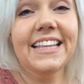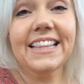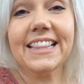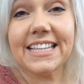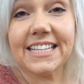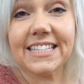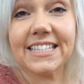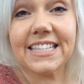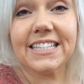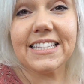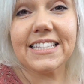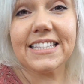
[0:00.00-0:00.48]

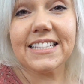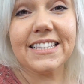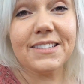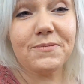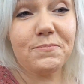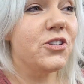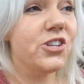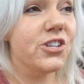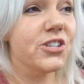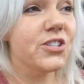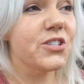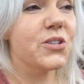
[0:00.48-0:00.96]
This is
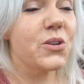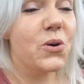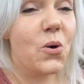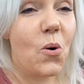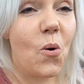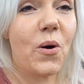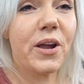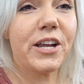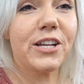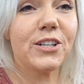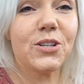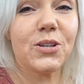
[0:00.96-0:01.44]
just
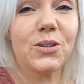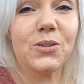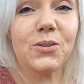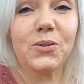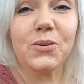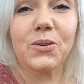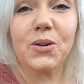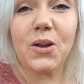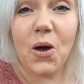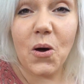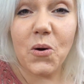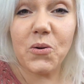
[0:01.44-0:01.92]
going
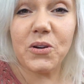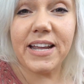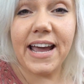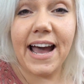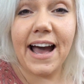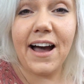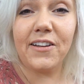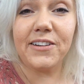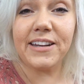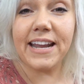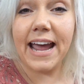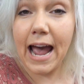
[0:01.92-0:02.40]
to go
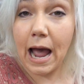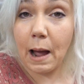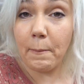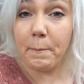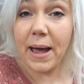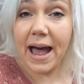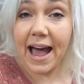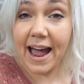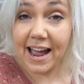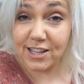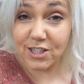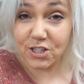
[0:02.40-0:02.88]
down
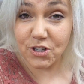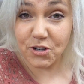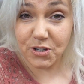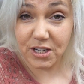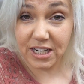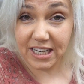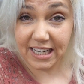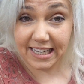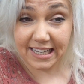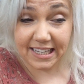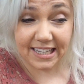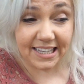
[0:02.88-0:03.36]

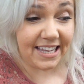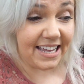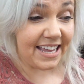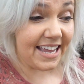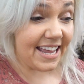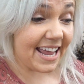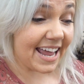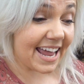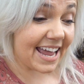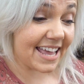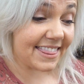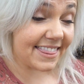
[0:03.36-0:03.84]
haphazardly.
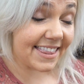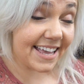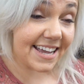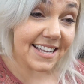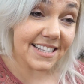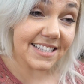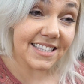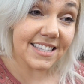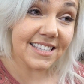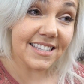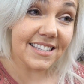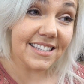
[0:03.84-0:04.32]
And
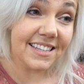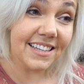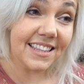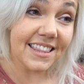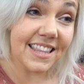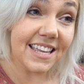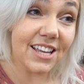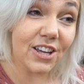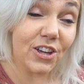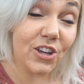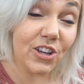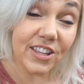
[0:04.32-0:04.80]
that's
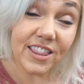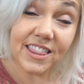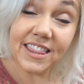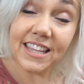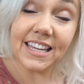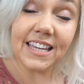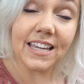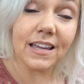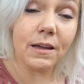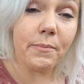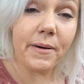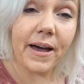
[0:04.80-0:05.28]
the good
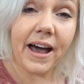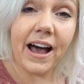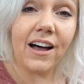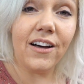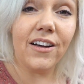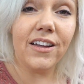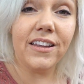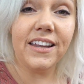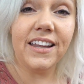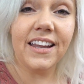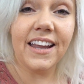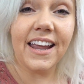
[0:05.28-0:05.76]
thing
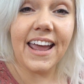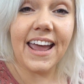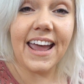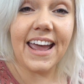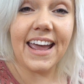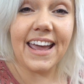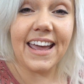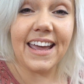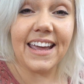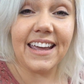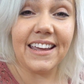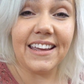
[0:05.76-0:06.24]
about
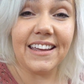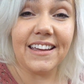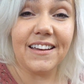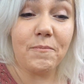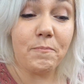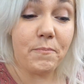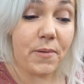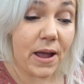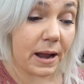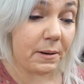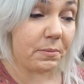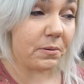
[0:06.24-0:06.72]

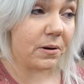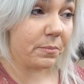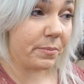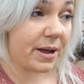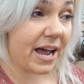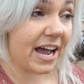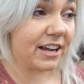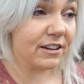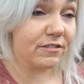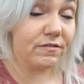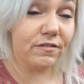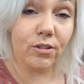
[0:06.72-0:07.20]
a paper
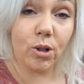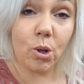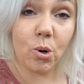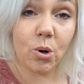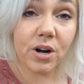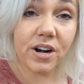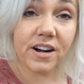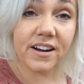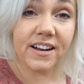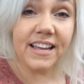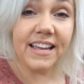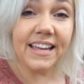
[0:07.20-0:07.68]
bag
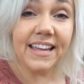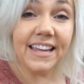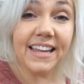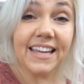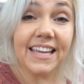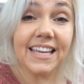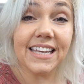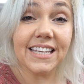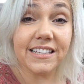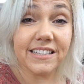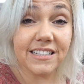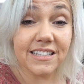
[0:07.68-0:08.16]
floor,
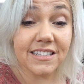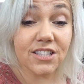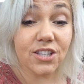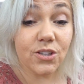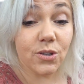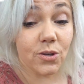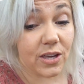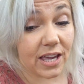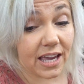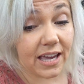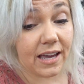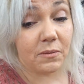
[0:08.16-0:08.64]
is
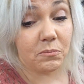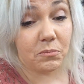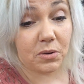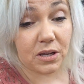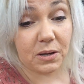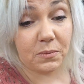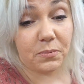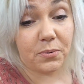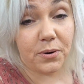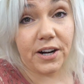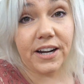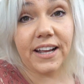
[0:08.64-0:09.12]
you can
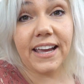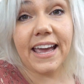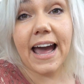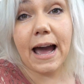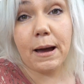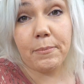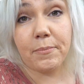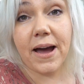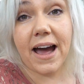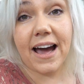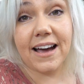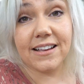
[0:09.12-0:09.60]
be pretty
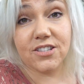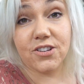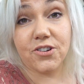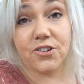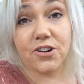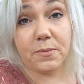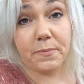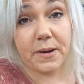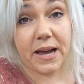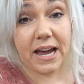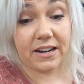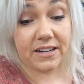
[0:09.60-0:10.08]

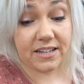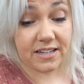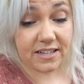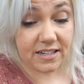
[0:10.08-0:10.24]
haphazard about